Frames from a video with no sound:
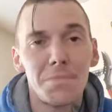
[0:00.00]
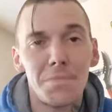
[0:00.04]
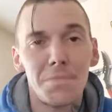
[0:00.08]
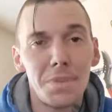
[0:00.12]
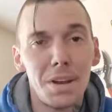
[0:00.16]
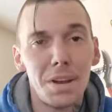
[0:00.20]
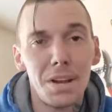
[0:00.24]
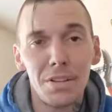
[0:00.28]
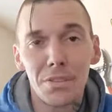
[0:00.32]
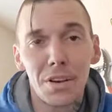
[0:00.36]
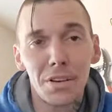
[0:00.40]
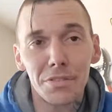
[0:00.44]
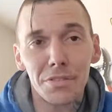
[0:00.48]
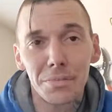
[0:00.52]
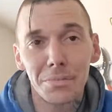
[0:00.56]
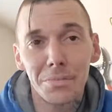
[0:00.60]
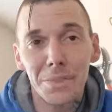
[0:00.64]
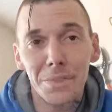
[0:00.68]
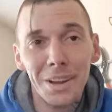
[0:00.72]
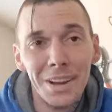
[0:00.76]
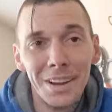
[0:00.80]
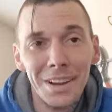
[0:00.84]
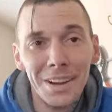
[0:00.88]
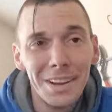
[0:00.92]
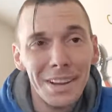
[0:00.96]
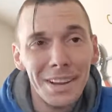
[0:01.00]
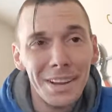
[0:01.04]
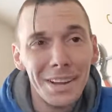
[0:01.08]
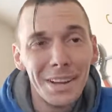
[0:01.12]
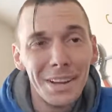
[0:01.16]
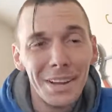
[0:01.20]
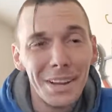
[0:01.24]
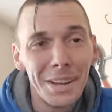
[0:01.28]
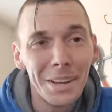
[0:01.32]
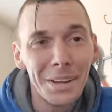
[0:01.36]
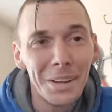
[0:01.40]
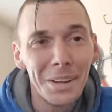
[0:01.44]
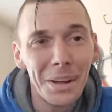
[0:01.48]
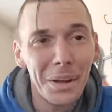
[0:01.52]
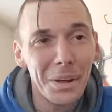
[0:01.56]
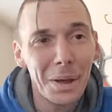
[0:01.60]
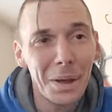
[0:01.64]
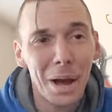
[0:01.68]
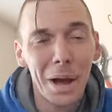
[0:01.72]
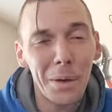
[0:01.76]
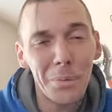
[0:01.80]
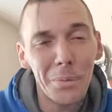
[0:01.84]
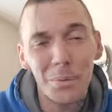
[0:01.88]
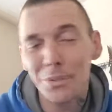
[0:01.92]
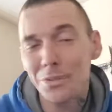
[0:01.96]
it's awesome.
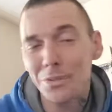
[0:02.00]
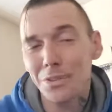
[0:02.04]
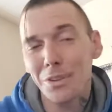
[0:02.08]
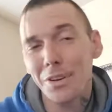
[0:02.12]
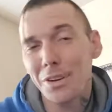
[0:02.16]
I was,